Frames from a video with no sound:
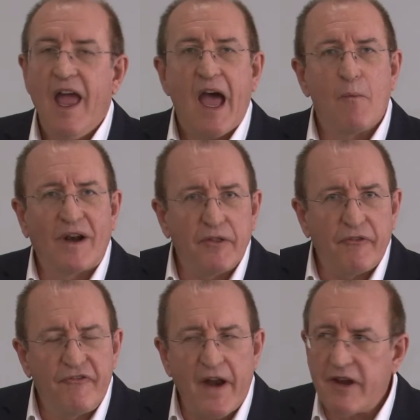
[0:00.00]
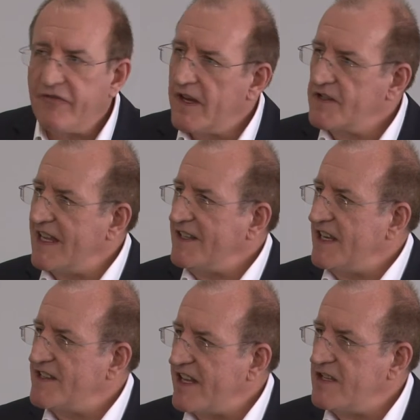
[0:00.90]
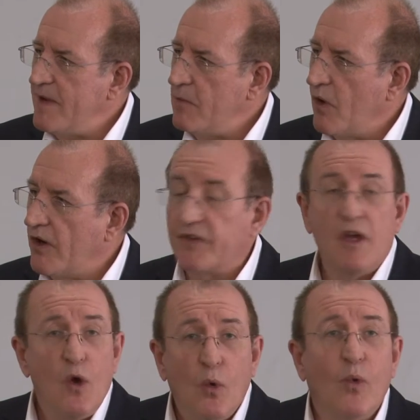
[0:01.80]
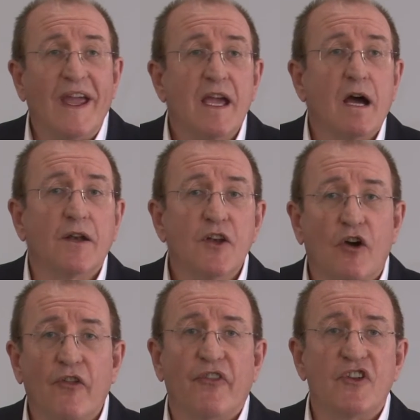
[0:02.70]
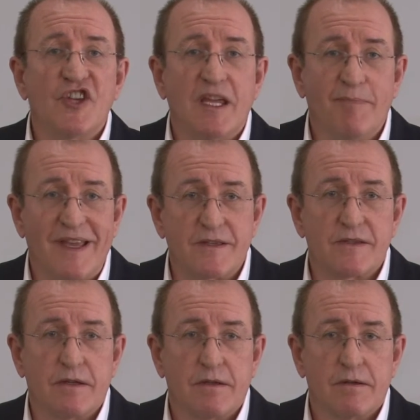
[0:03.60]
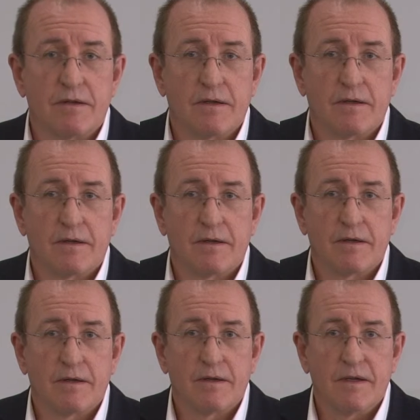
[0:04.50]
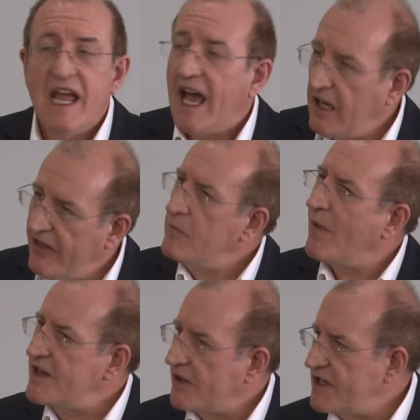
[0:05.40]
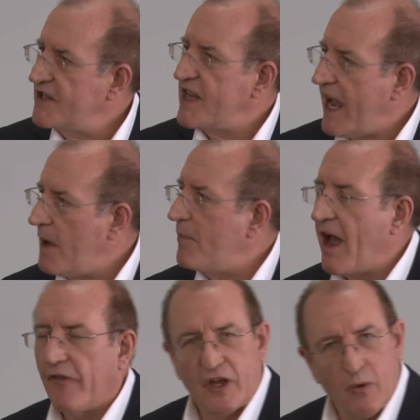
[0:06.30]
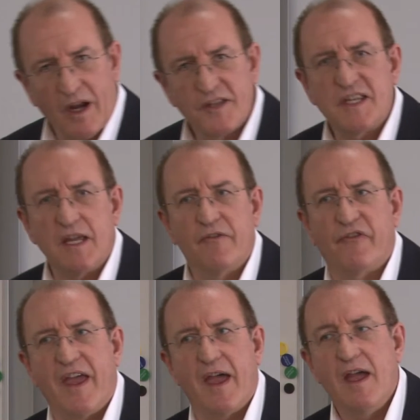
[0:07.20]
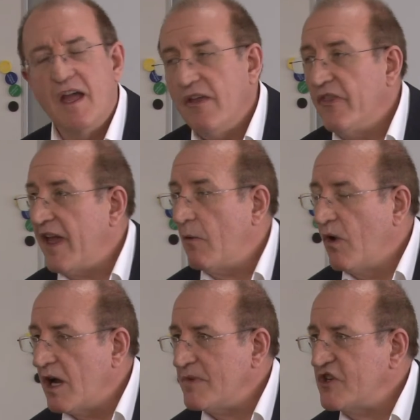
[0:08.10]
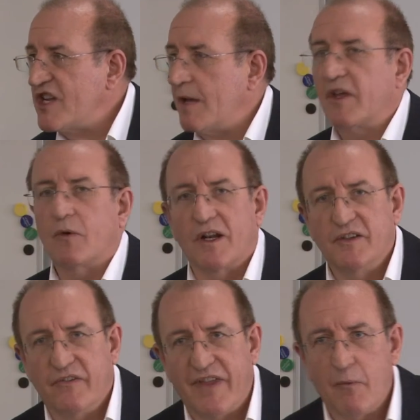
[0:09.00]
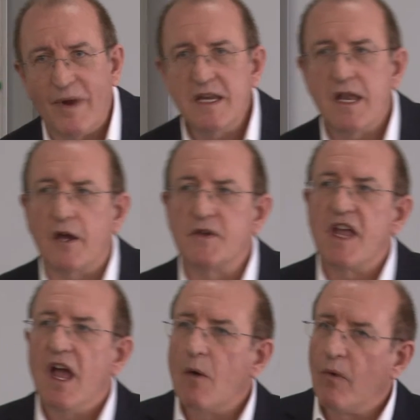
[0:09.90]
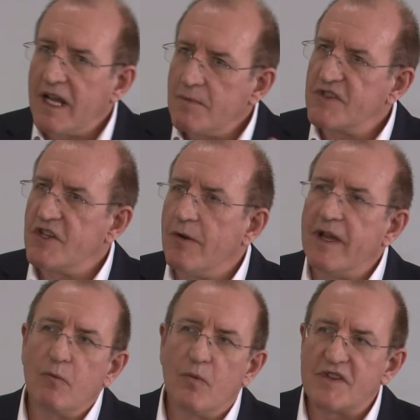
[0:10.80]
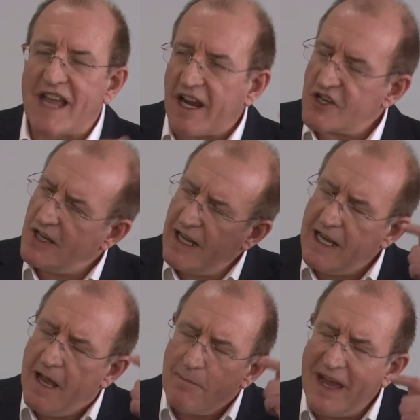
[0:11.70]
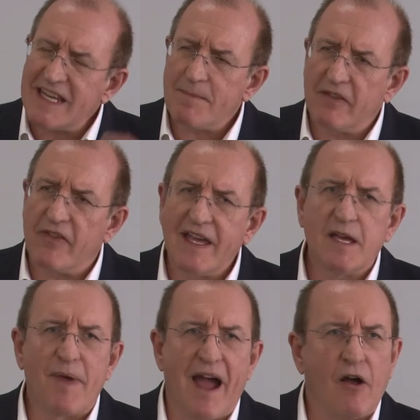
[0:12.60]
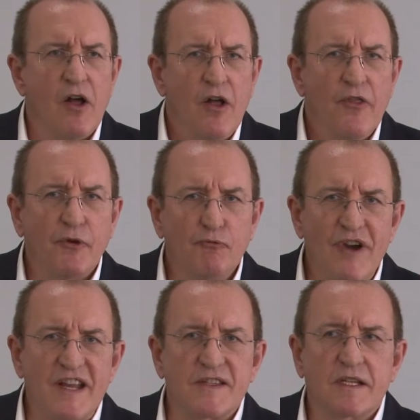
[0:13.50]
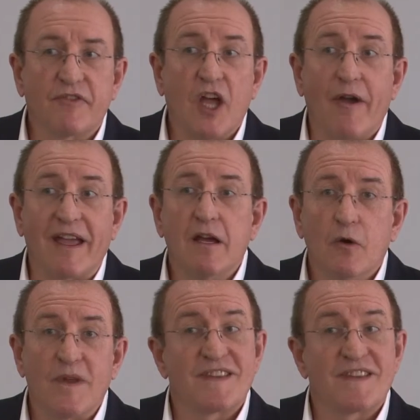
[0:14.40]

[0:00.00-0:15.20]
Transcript: And one of the very first things he said to me was, we are not the cheapest. And he then went on to say about the quality of their workmanship, the quality of their windows, and what he was doing was actually making me think about the risk of going with